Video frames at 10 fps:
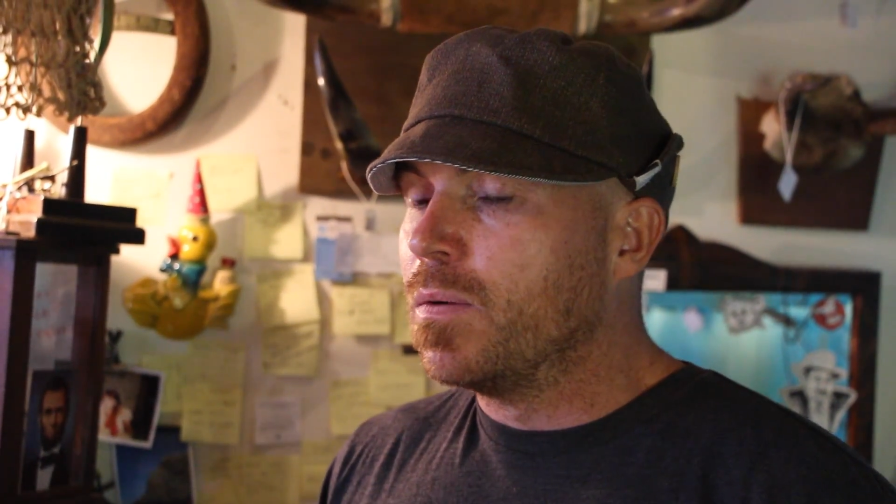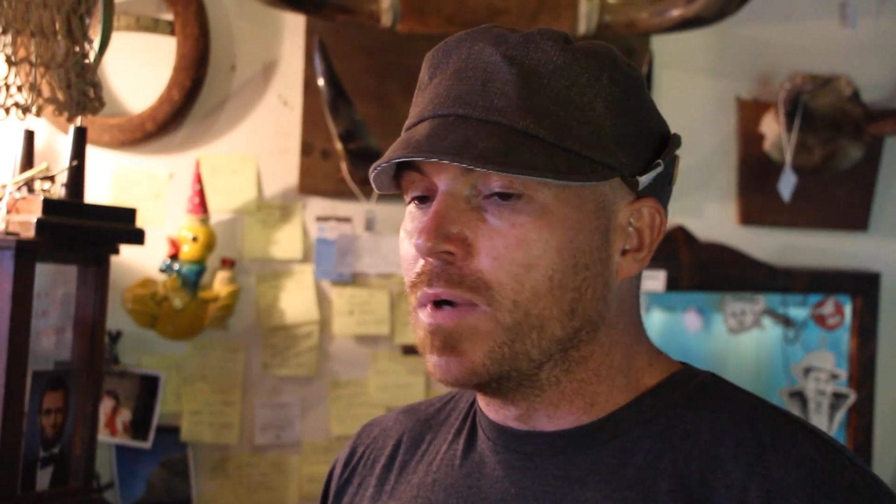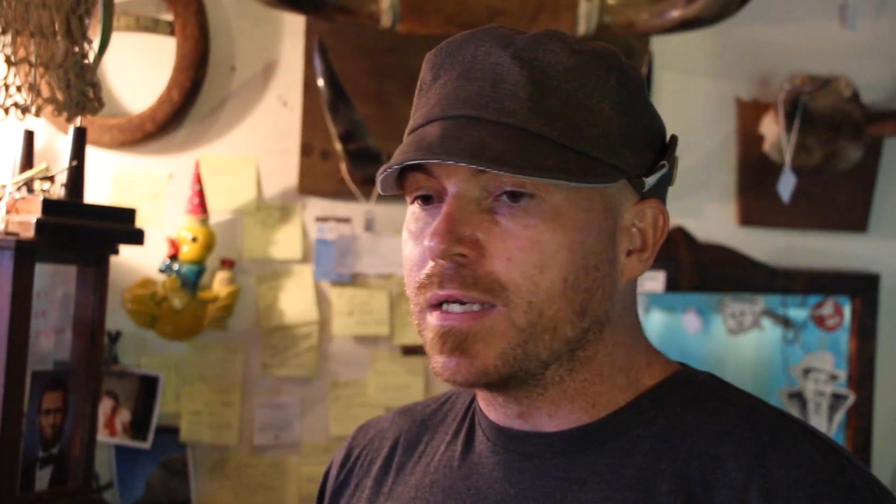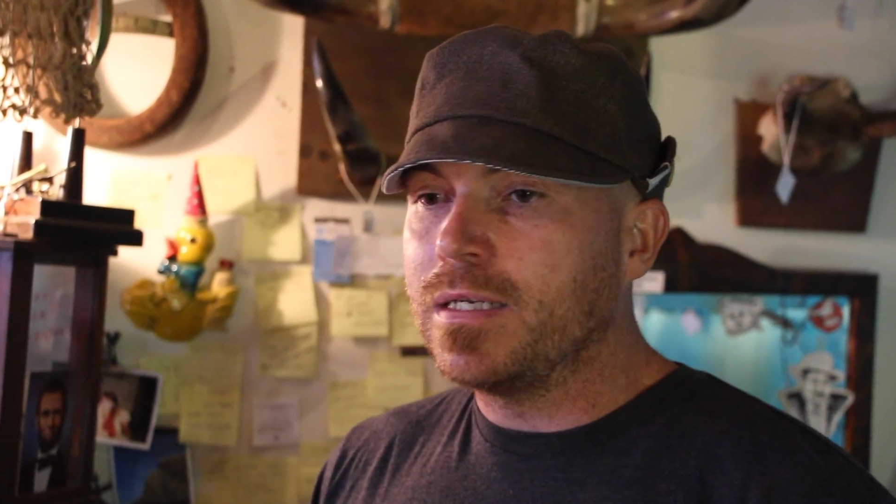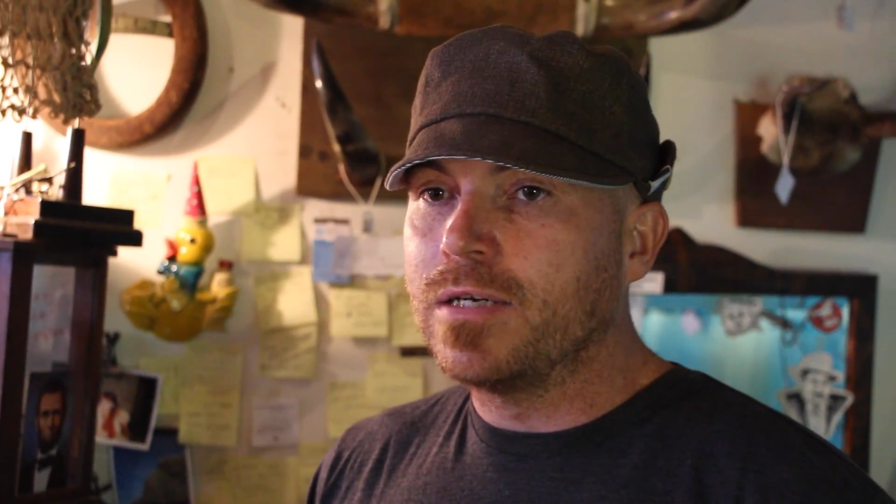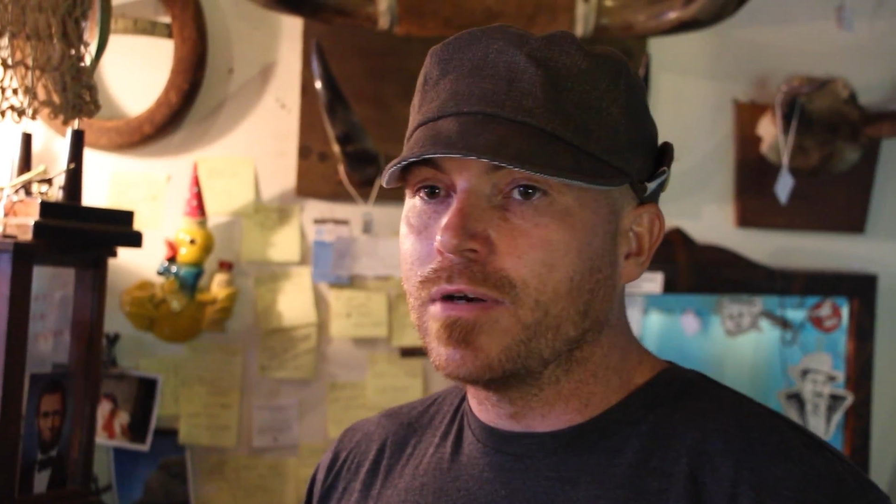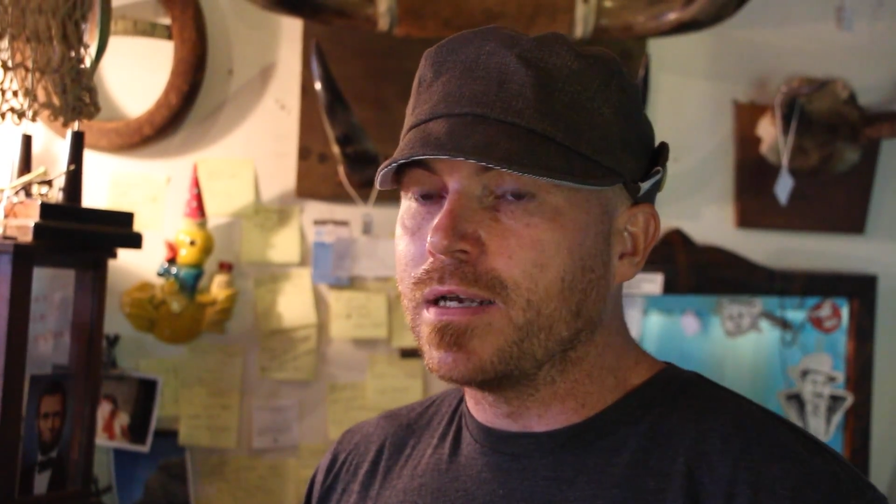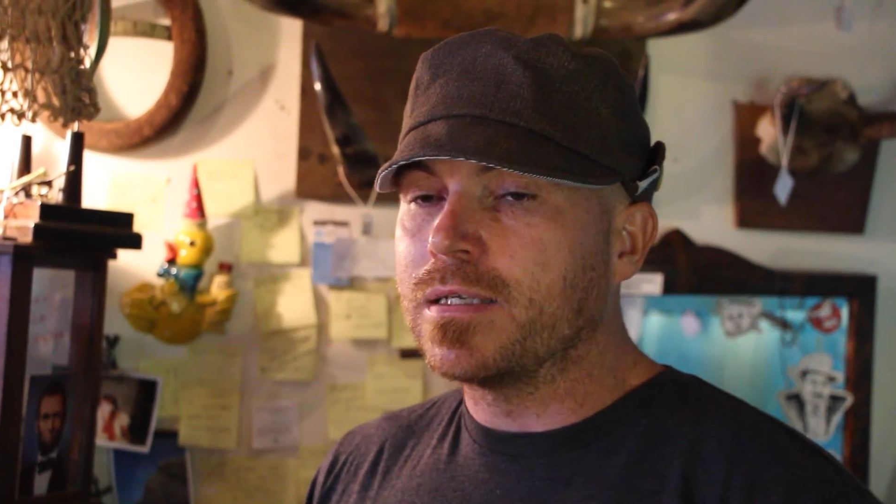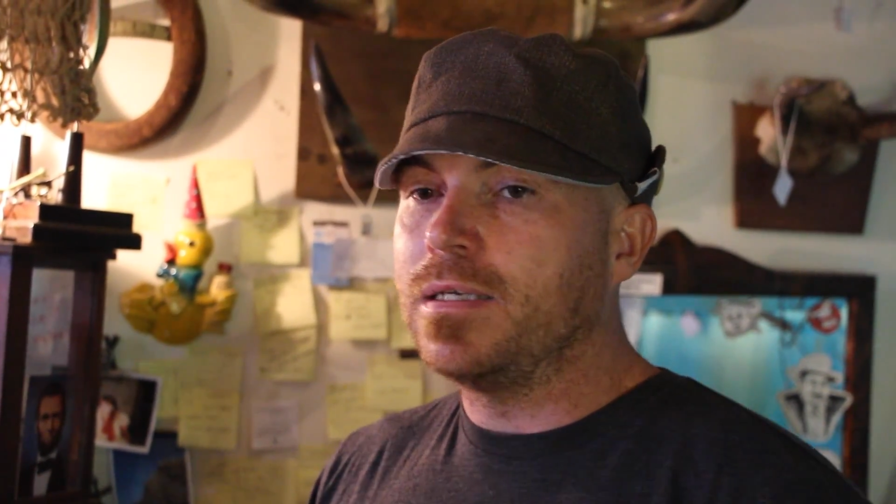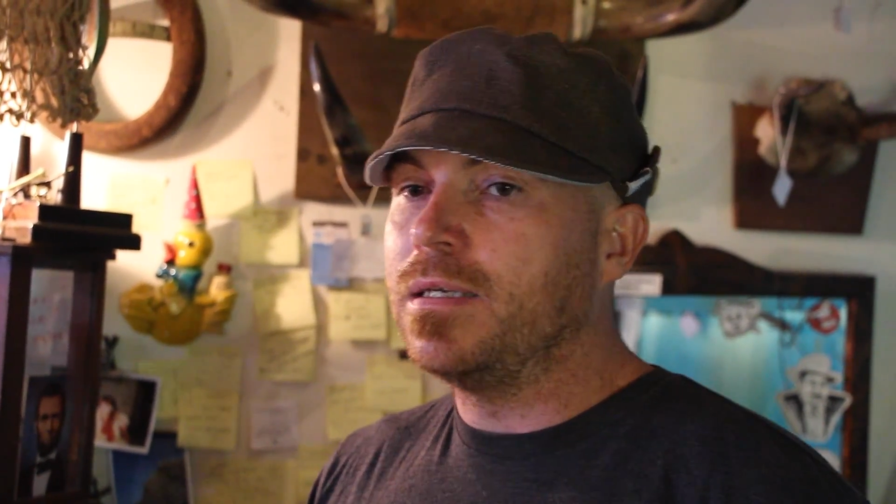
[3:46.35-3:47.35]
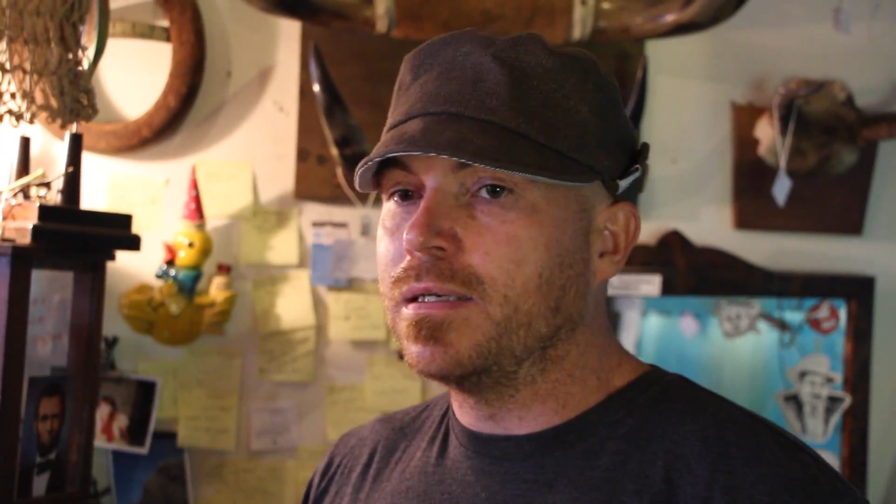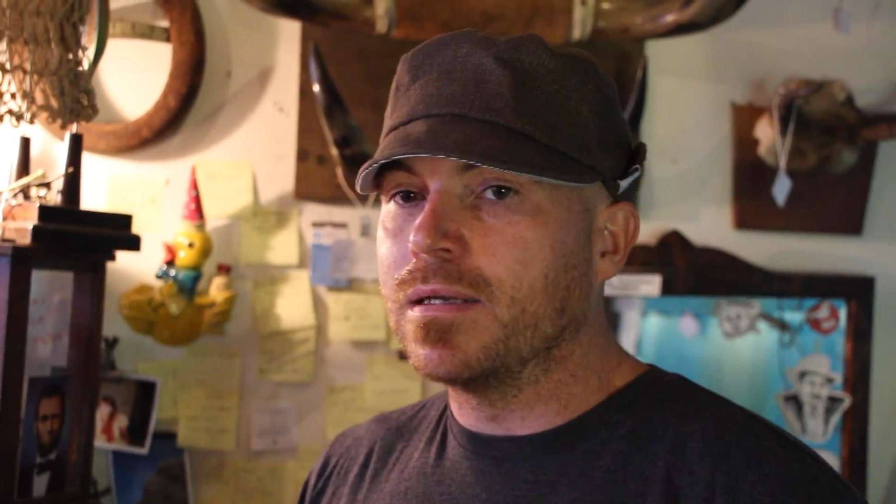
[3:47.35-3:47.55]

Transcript: rusty, crusty,